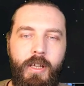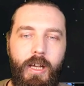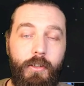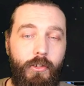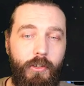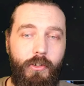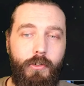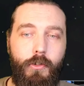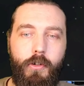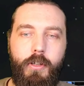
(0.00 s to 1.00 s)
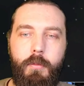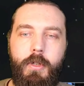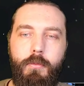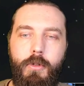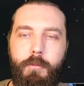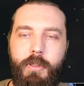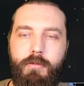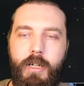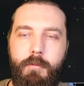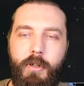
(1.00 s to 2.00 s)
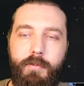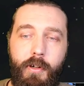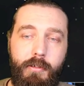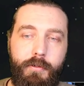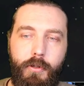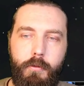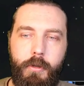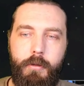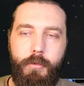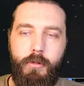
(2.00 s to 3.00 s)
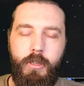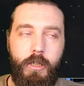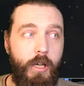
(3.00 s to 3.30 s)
And since this document will be read by very few people,